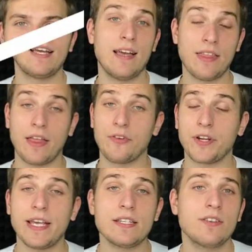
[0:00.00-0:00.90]
Another
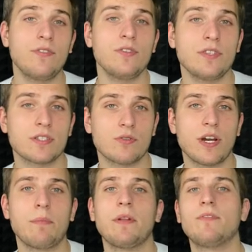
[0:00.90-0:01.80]
case of using
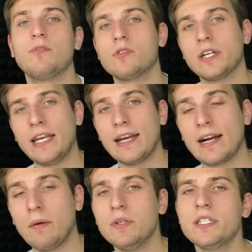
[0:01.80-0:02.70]
scraping for
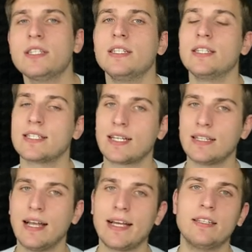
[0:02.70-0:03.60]
e-commerce is
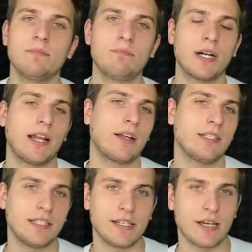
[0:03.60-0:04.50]
collecting product
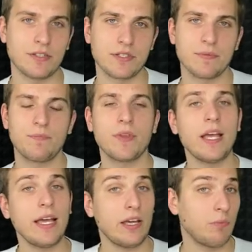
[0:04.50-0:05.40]
details.
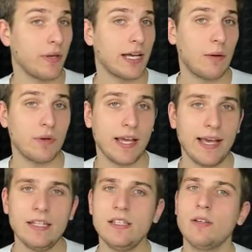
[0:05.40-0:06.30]
It may come in
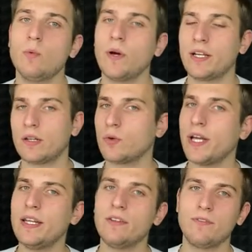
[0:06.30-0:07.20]
handy when
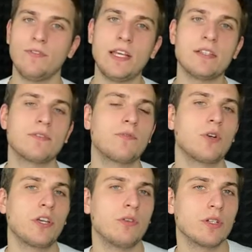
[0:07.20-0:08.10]
creating feeds
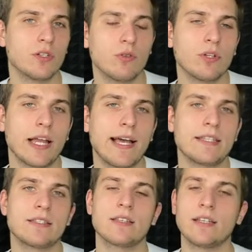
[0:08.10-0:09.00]
for your Google
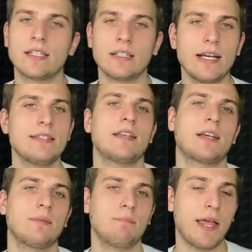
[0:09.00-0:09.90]
Ads, analyzing
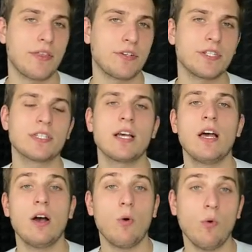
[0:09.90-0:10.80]
competitors,
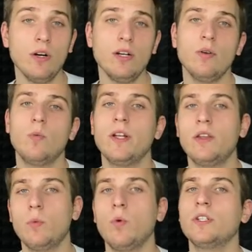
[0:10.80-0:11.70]
or when
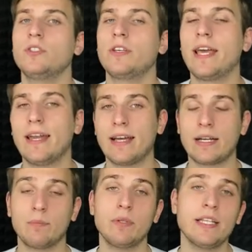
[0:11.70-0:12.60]
you want to get a
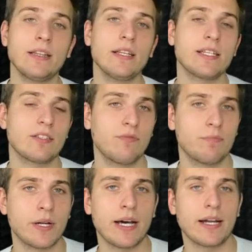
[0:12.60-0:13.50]
complete list of
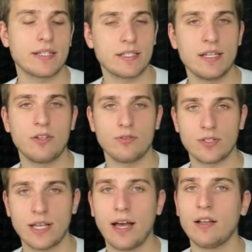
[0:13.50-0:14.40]
products that you
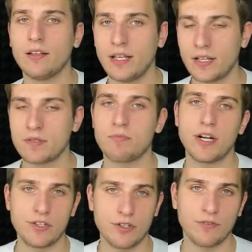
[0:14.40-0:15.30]
sell in a
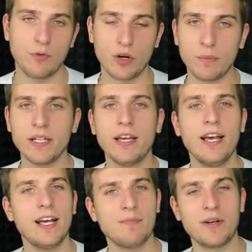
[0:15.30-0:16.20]
spreadsheet format,
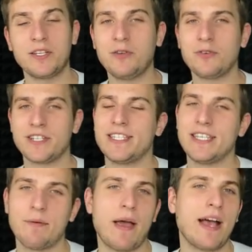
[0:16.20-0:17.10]
but your
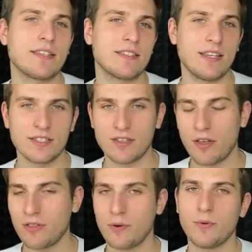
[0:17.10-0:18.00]
CMS is
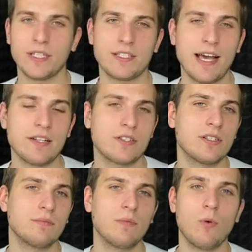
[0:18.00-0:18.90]
throwing a
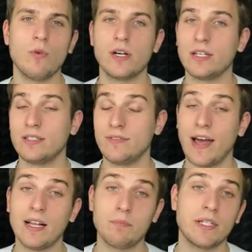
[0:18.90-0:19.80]
tantrum or
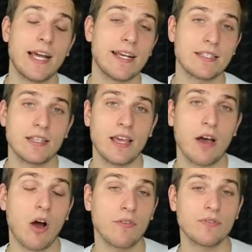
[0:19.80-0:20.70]
developer has a day
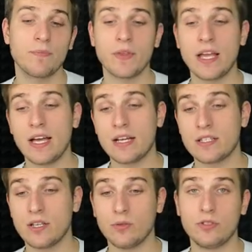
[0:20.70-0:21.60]
off.
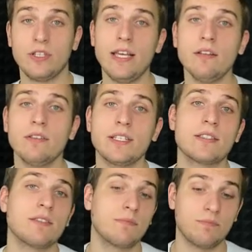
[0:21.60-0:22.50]
So today
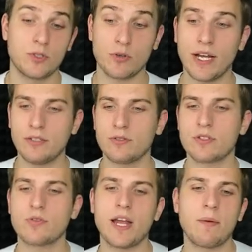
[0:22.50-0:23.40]
let's try to
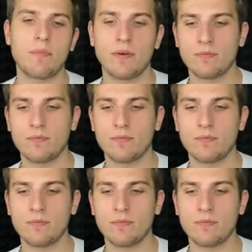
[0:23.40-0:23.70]
scrape